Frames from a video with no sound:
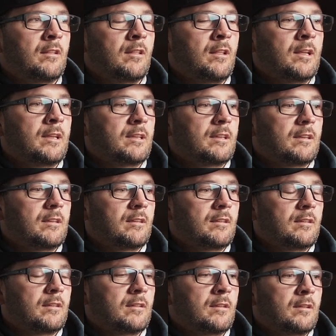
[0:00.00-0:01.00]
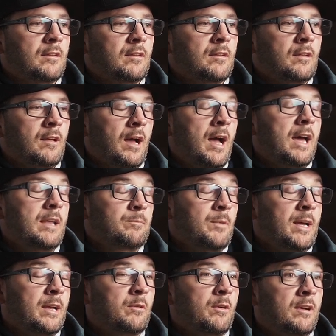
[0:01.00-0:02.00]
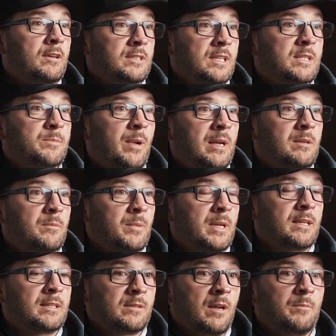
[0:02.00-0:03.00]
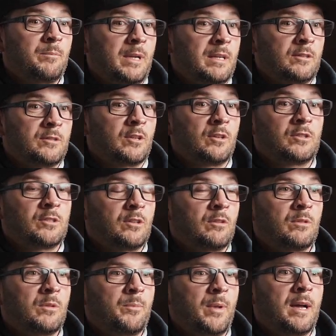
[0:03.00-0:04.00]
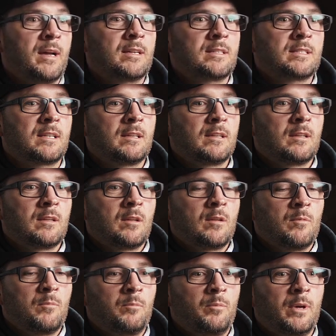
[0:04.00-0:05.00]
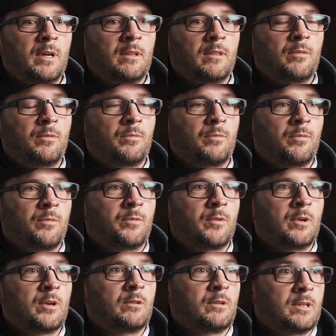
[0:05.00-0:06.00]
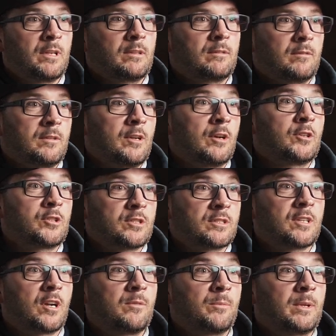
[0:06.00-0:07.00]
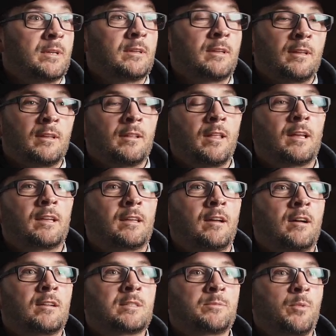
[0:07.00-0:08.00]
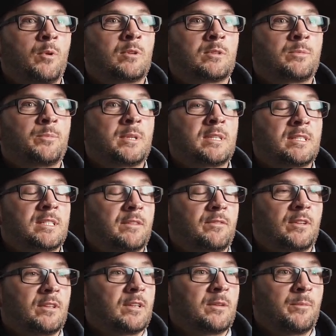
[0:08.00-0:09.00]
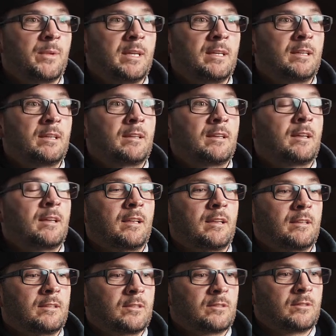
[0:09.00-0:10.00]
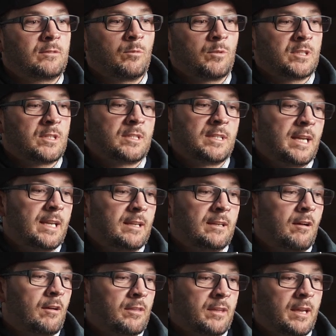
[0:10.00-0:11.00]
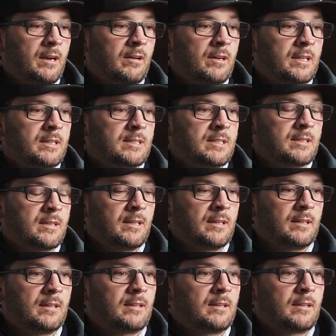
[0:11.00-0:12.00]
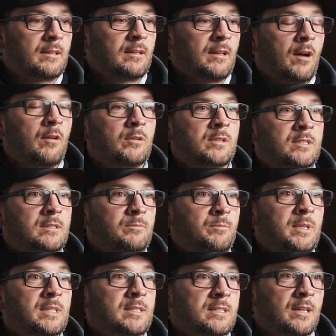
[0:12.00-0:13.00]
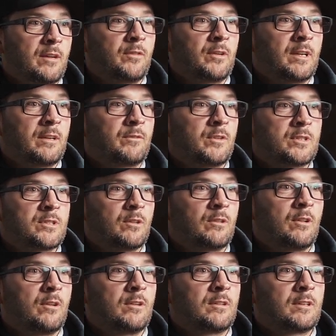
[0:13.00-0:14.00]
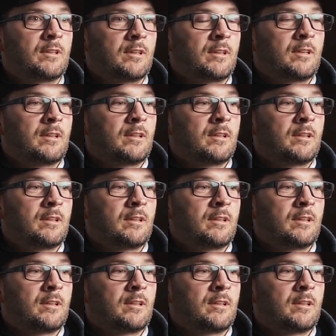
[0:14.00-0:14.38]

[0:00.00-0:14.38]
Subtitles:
I had in my head what I was expecting to be because I'd been in church, in the past. But through your sermon, God spoke specifically to me and was just hitting in all the areas that I was been suffering in for so long.